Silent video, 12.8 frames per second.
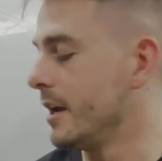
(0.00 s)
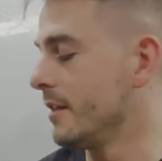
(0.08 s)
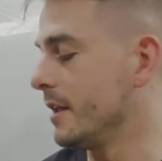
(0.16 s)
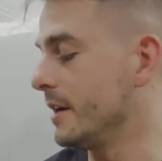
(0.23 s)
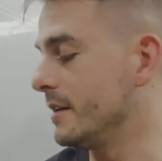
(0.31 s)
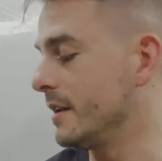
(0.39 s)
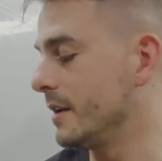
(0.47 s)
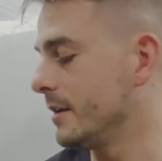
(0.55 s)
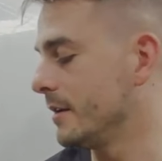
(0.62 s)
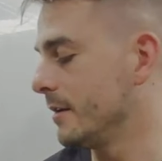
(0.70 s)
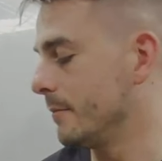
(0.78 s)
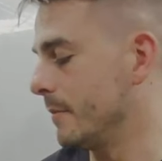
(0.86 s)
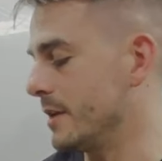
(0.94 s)
they
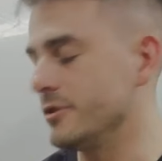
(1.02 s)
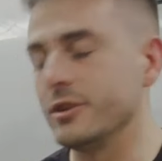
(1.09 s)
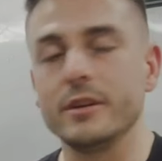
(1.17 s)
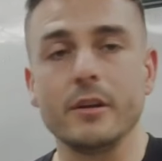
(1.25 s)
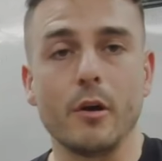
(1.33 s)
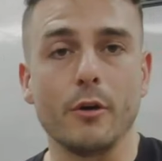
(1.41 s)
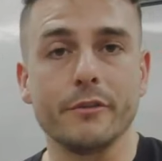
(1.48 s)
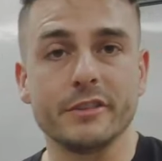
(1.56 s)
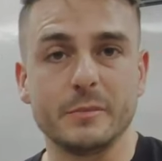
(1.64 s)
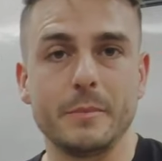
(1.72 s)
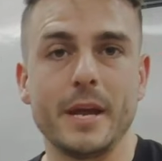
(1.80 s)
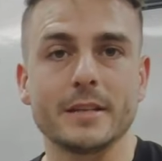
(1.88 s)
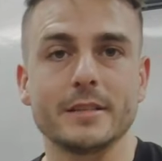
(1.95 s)
did mention all the
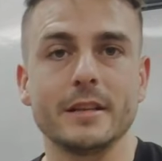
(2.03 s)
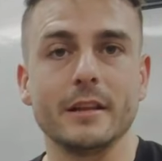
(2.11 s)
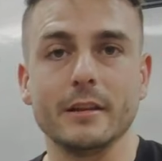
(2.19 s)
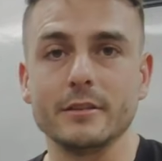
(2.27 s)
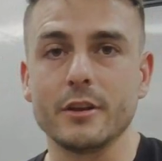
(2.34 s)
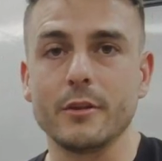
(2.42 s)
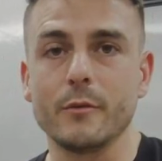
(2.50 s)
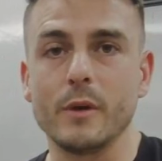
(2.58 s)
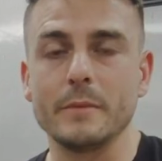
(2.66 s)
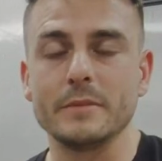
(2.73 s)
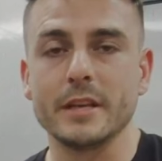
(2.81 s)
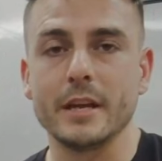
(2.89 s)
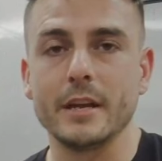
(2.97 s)
specs that they list on their
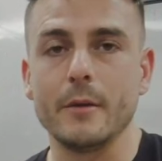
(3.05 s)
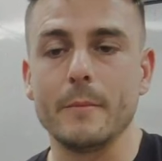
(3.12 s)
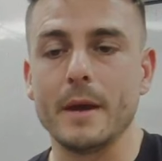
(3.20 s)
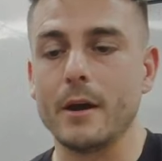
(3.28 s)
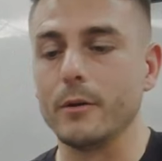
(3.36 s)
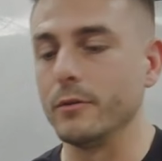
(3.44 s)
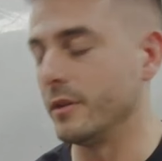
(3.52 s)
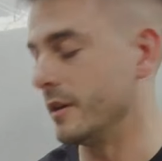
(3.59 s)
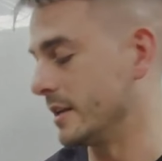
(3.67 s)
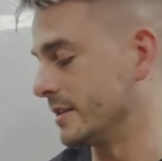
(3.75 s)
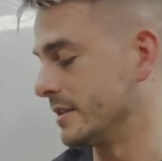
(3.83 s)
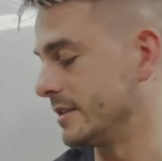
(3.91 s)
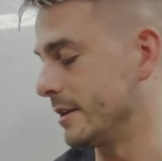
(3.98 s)
website about the
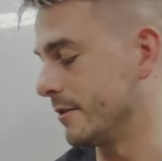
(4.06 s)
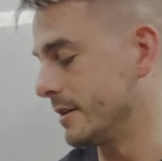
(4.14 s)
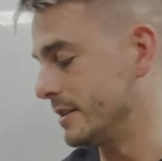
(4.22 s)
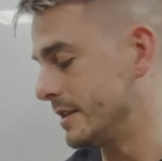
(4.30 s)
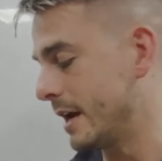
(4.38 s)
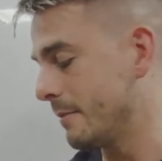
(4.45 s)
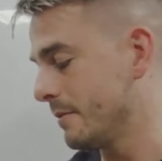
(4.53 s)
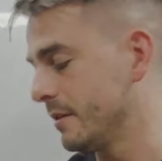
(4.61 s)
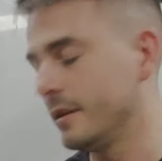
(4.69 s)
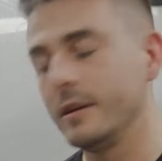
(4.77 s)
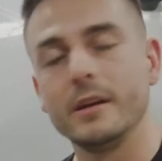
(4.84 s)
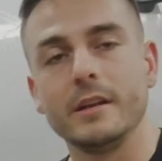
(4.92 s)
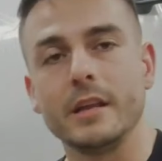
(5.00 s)
necessary depth
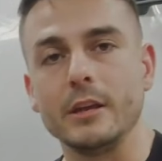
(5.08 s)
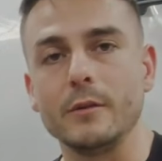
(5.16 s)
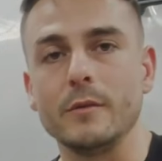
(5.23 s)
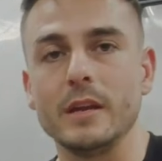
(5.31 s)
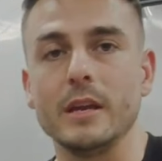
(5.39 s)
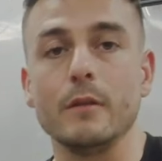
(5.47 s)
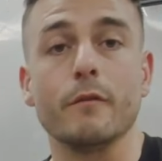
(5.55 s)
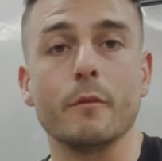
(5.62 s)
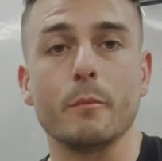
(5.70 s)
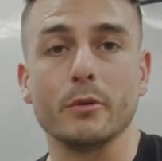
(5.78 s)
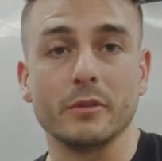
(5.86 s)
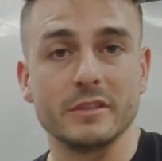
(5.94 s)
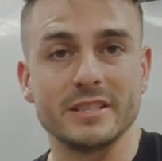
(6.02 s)
that you need for
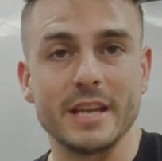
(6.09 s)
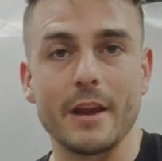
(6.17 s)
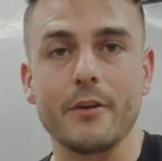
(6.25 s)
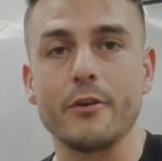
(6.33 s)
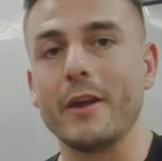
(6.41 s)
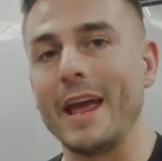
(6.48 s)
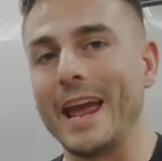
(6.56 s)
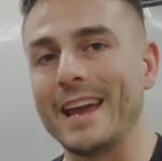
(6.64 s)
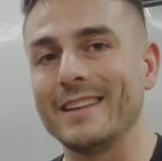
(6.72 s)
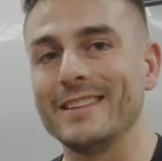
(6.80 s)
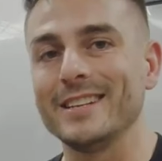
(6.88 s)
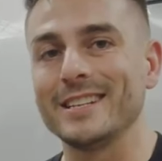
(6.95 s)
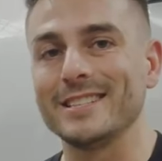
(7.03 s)
both the standard
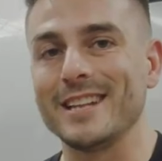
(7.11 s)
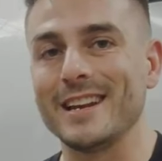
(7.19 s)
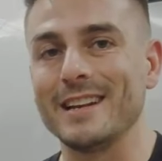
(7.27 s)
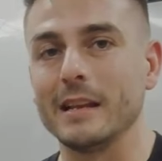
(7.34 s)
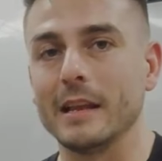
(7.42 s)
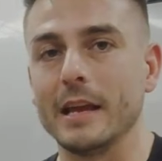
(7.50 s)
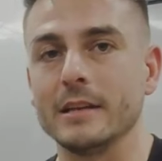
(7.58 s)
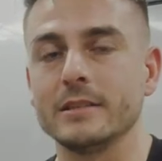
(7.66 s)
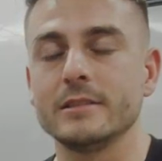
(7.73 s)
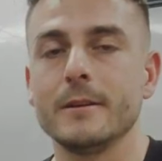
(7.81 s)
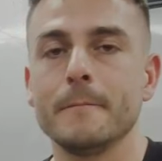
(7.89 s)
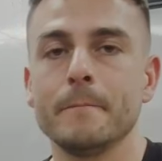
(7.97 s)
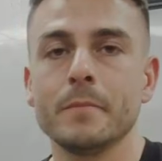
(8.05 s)
and the extended
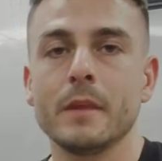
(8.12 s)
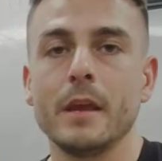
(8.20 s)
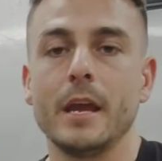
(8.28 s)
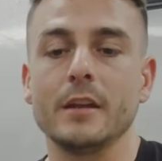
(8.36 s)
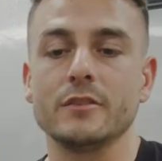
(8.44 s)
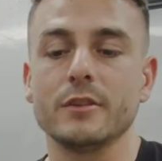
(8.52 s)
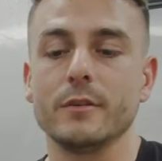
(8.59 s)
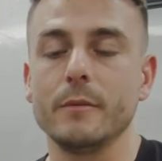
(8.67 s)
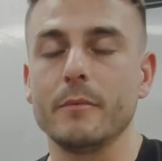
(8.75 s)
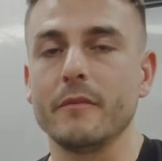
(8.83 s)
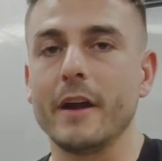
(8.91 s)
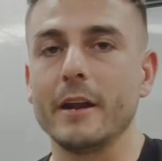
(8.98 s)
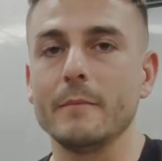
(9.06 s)
lengths. And so they
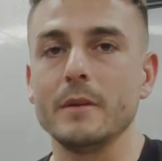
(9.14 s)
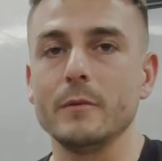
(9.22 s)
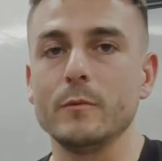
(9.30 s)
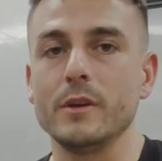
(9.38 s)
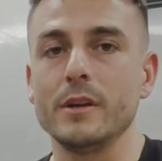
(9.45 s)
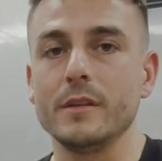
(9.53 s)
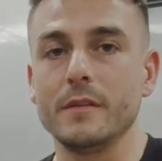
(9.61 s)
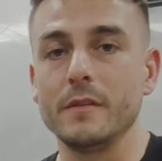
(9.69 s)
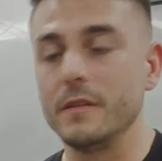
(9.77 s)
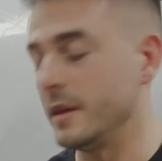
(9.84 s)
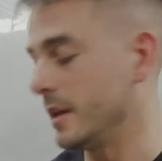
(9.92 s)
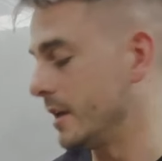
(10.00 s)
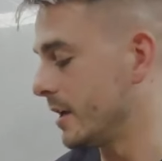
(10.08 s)
provided me with
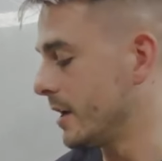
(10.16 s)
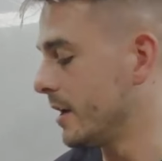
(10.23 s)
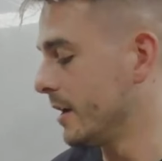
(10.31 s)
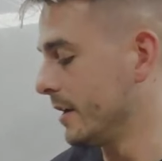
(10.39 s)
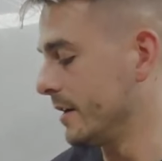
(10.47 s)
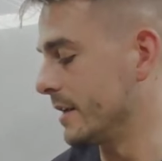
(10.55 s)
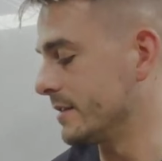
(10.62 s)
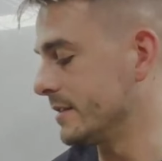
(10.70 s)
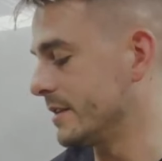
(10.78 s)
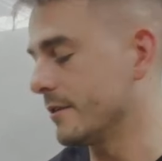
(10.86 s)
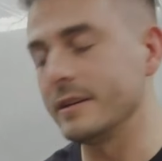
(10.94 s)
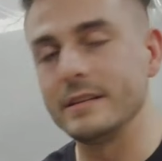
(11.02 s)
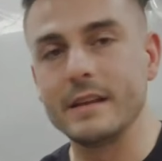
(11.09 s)
the
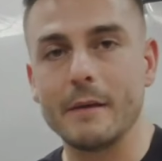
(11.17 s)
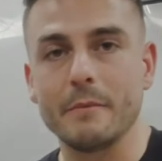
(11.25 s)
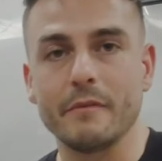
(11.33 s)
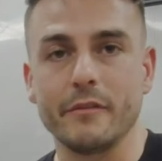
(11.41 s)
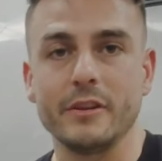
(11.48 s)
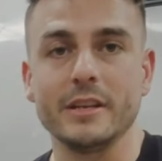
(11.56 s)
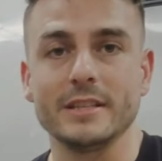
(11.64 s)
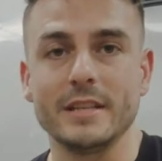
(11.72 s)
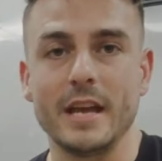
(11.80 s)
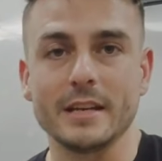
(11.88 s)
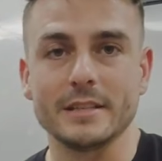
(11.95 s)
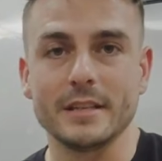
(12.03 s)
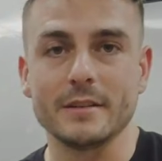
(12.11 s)
necessary depth for the
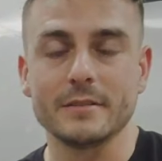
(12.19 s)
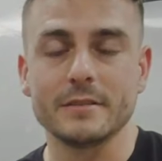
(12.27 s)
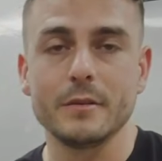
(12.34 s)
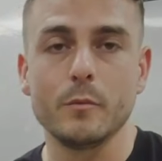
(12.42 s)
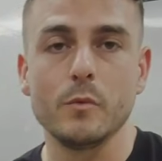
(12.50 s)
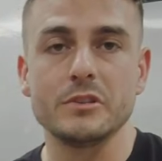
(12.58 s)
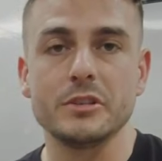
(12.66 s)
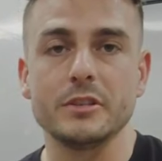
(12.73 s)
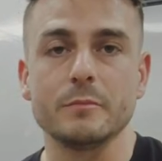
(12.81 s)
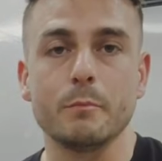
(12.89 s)
XLs, which is